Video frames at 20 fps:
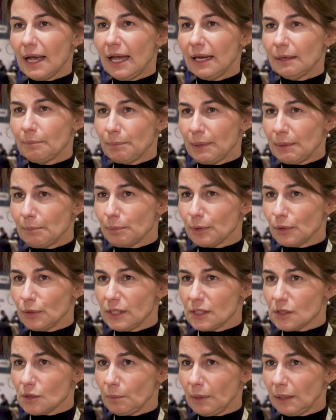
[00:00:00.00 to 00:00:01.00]
and
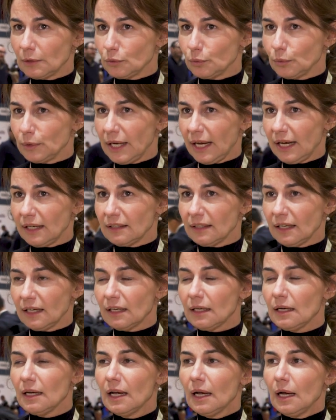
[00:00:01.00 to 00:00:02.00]
pembrolizumab together,